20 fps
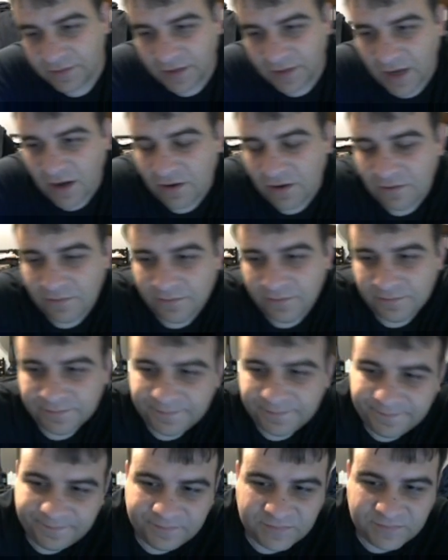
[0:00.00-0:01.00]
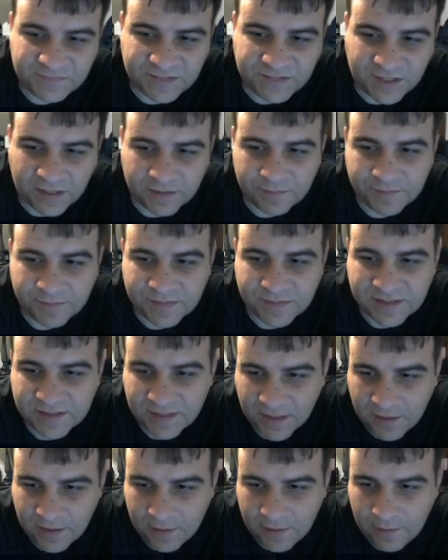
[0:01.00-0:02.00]
count times
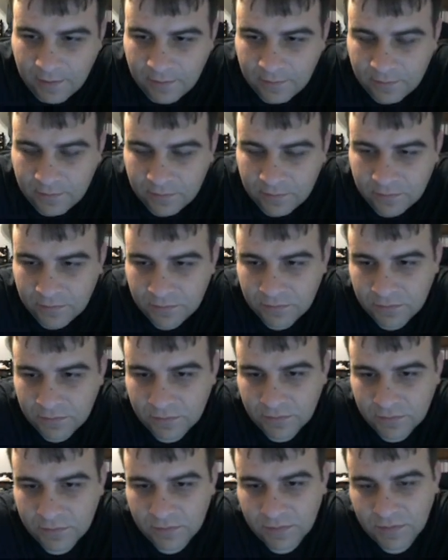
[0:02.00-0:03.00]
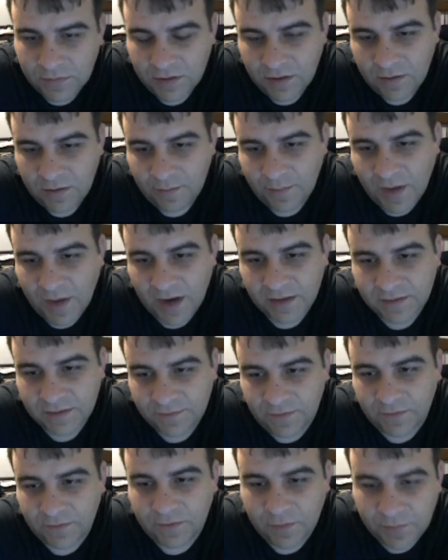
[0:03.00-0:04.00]
10. Max
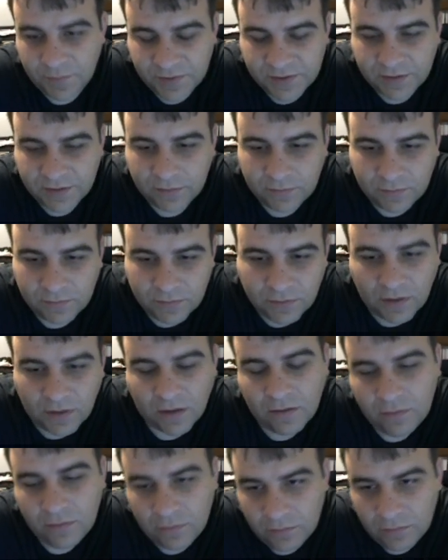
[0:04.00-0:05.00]
50%. Okay.